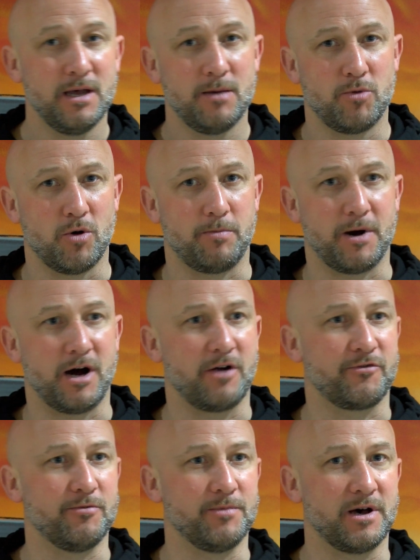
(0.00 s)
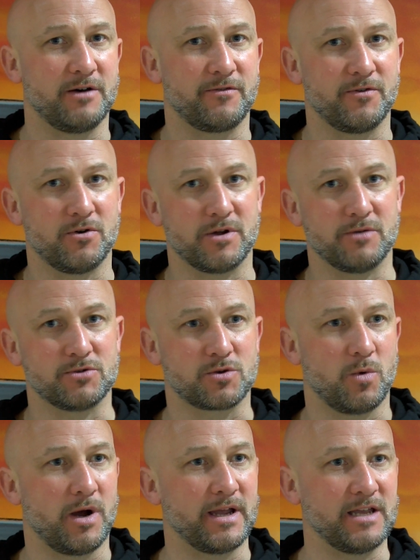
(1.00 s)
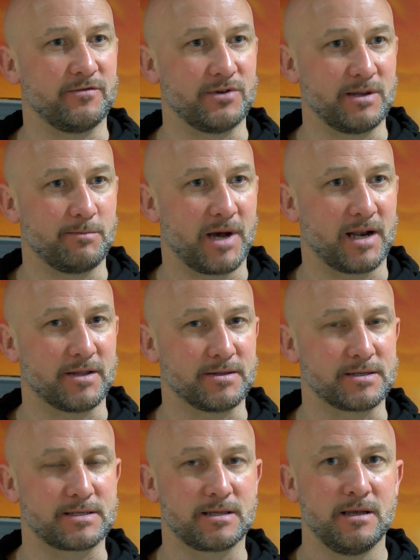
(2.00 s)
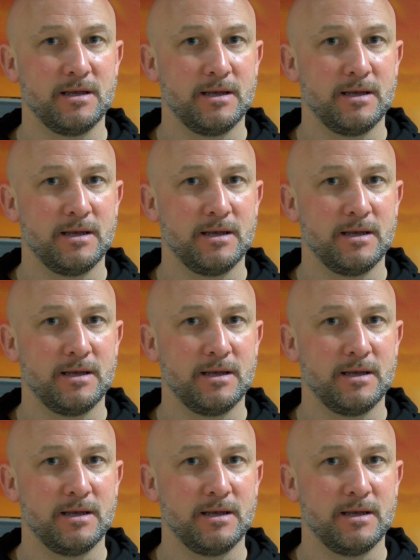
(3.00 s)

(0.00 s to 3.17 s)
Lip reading: But apart from that, I thought it was quite evenly balanced.